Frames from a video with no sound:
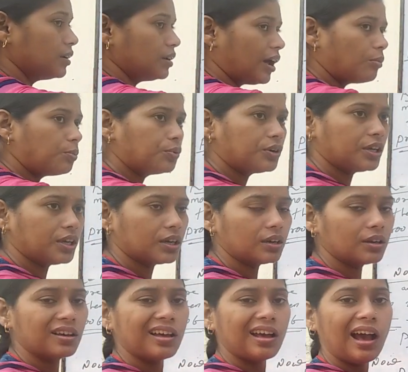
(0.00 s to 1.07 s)
Now
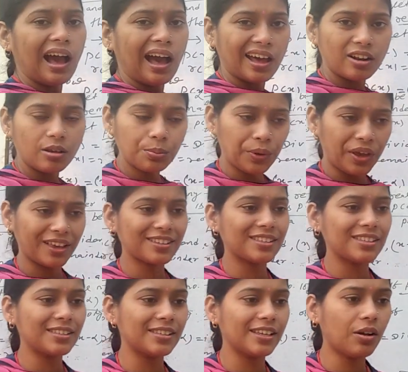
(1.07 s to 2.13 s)
putting r of x
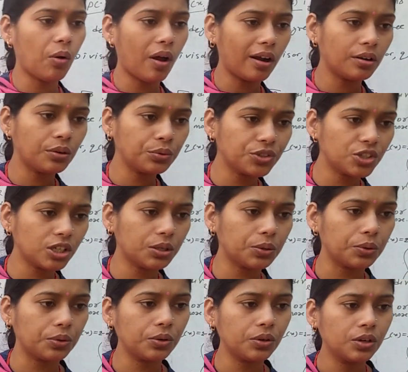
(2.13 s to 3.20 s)
is equal to
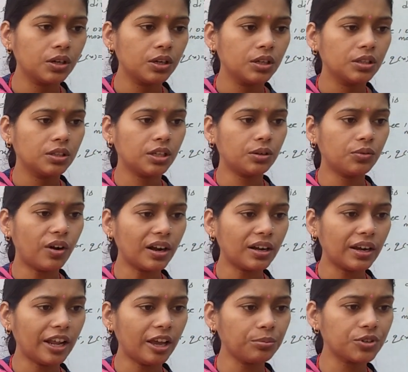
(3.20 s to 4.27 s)
0, then what
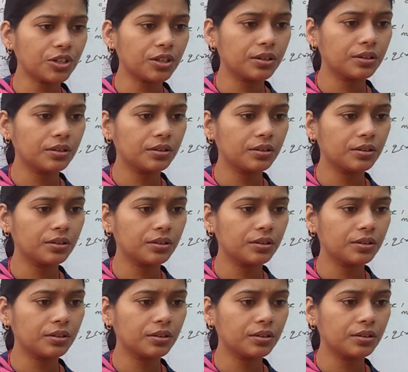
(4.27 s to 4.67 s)
left?